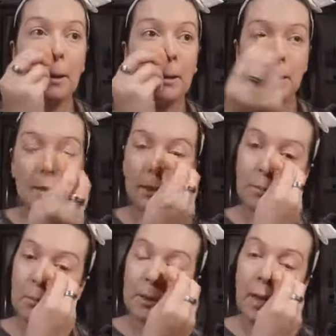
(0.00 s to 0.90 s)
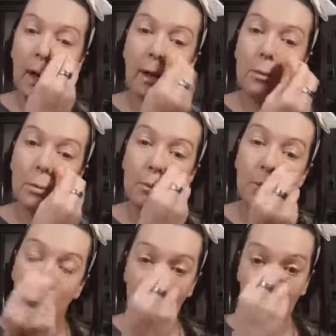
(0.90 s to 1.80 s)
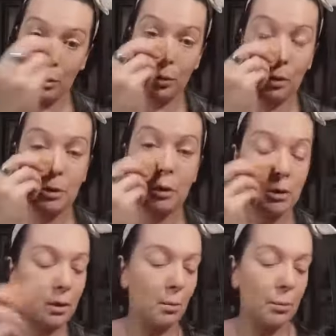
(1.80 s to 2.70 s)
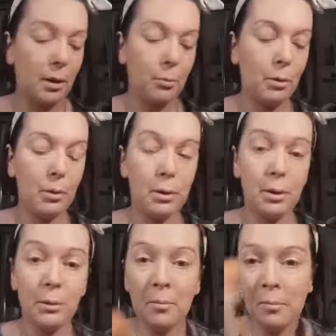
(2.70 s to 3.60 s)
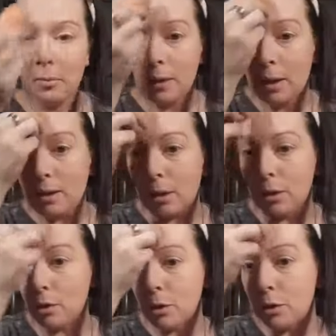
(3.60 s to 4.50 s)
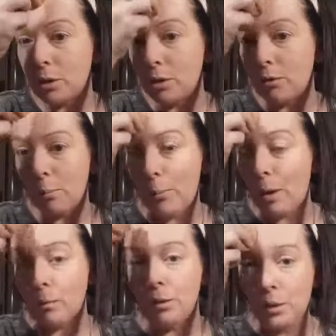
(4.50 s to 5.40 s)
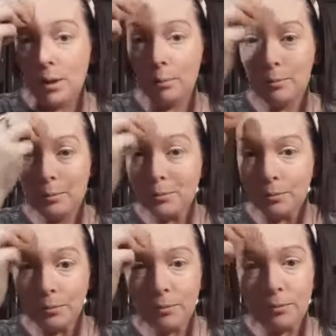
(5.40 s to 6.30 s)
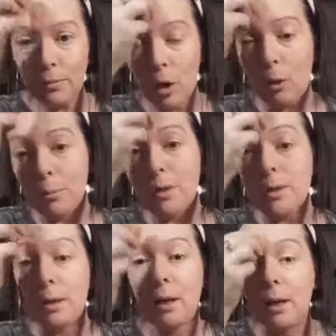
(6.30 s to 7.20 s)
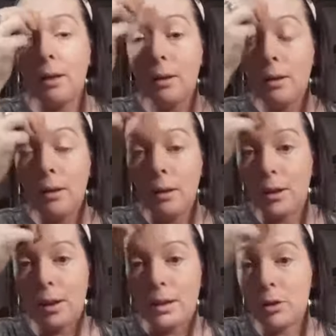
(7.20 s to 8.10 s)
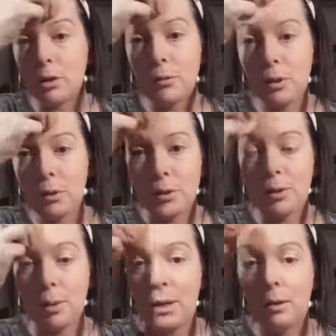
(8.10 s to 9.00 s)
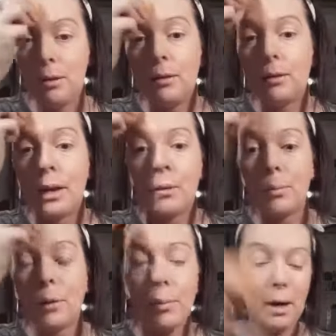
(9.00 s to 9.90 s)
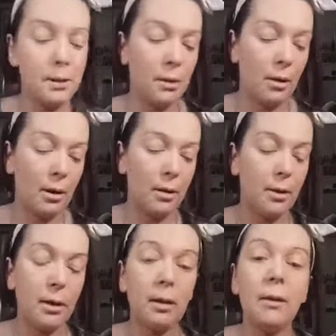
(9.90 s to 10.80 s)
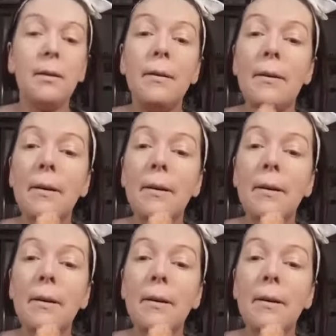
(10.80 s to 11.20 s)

because it seems to help with my pores, because I've got big pores. So it just, if I bounce it on my skin, then it just fills them in that bit better, I think.